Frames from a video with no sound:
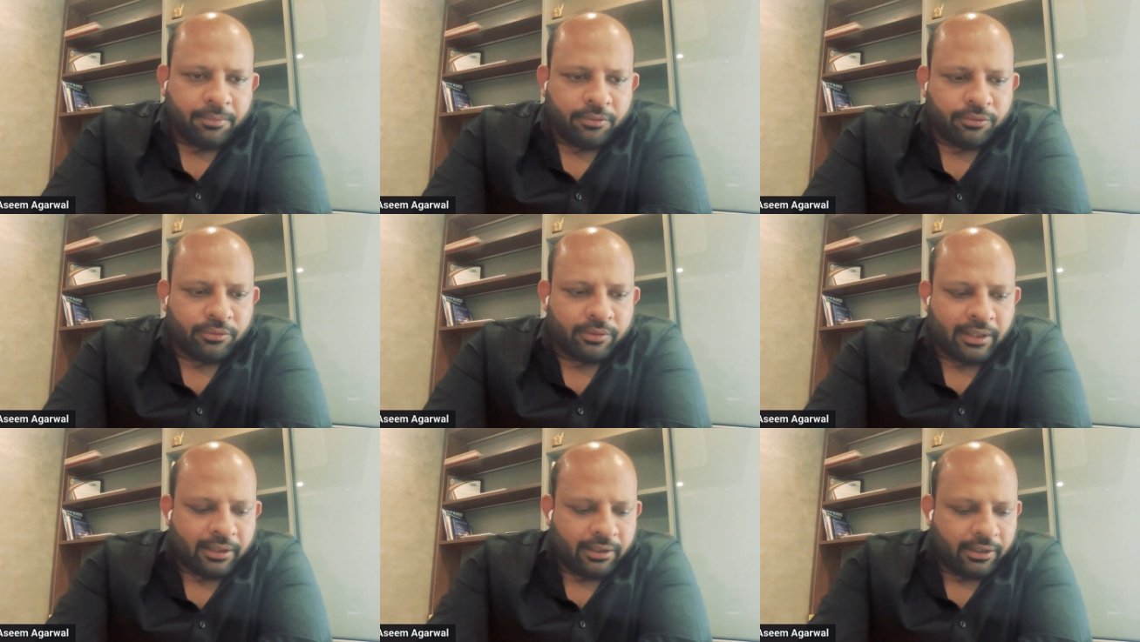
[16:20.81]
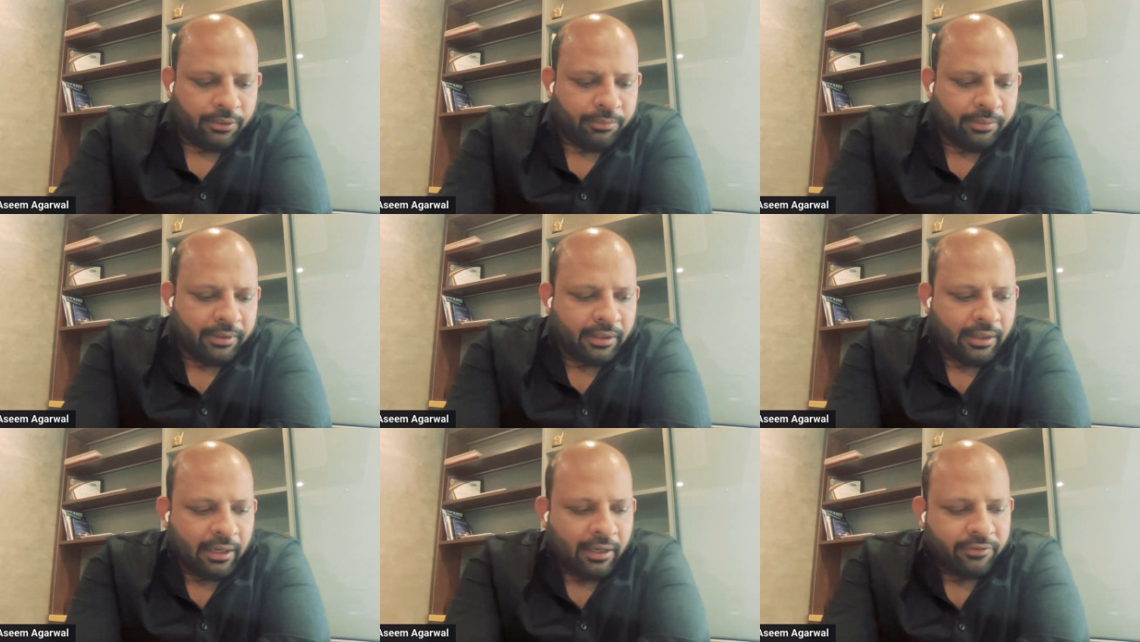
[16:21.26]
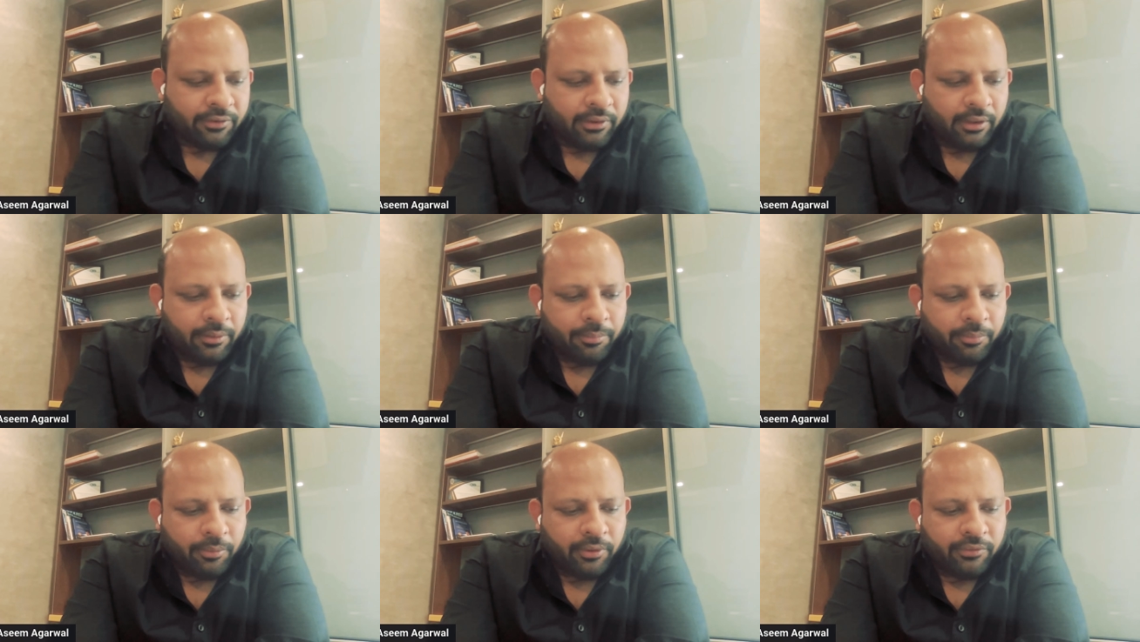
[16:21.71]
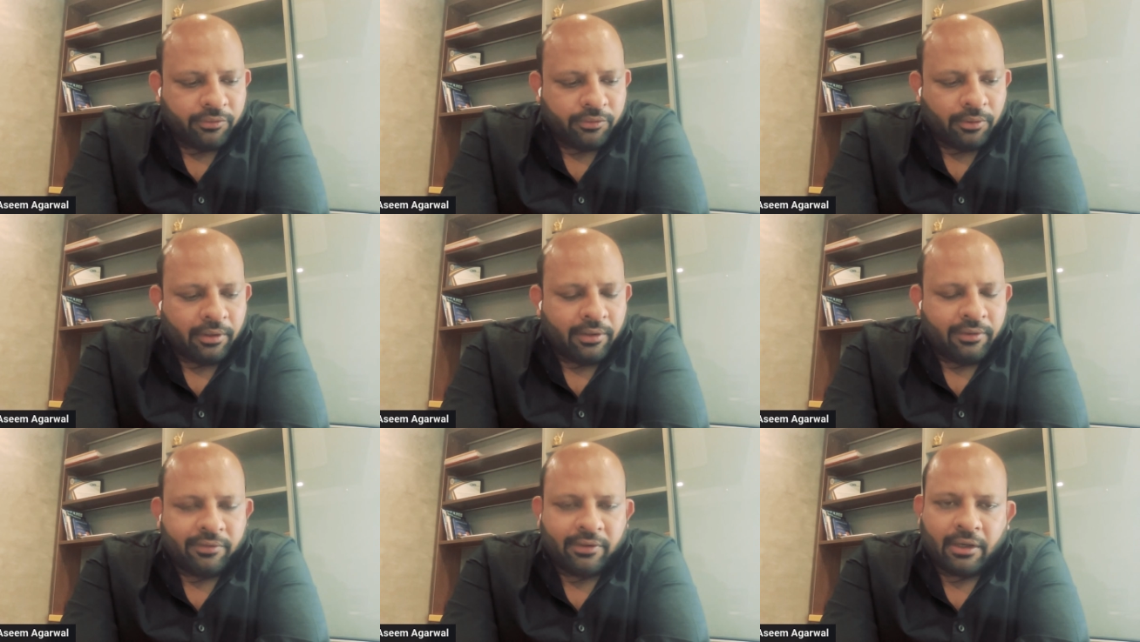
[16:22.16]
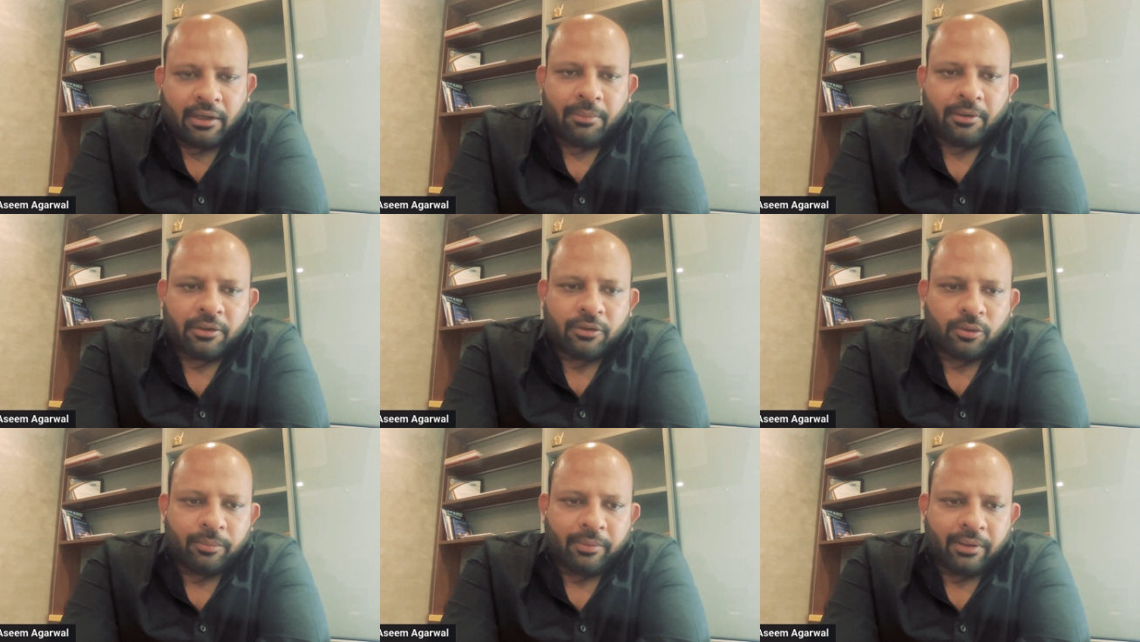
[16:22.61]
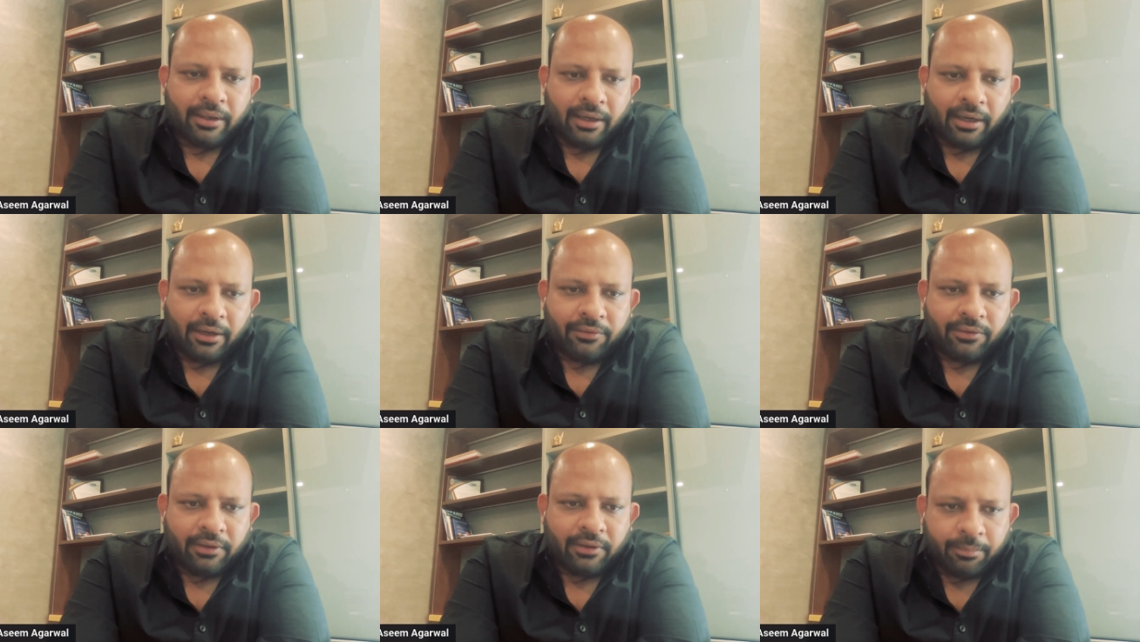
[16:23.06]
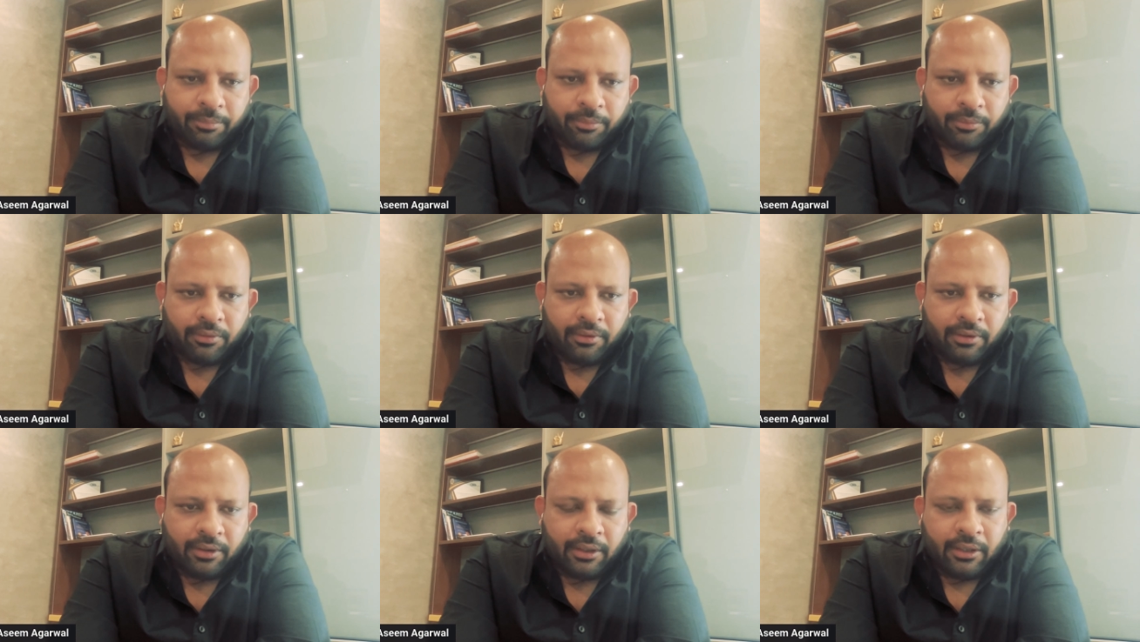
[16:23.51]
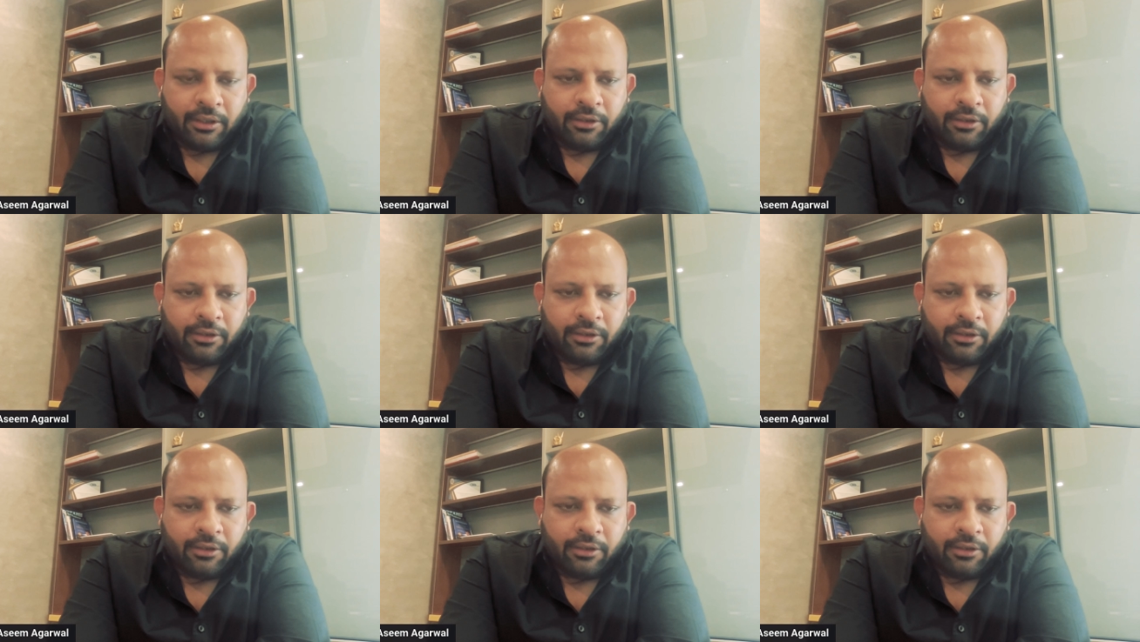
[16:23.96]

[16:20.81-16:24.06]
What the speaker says: So that new international airport is called as Al Maktoum International Airport.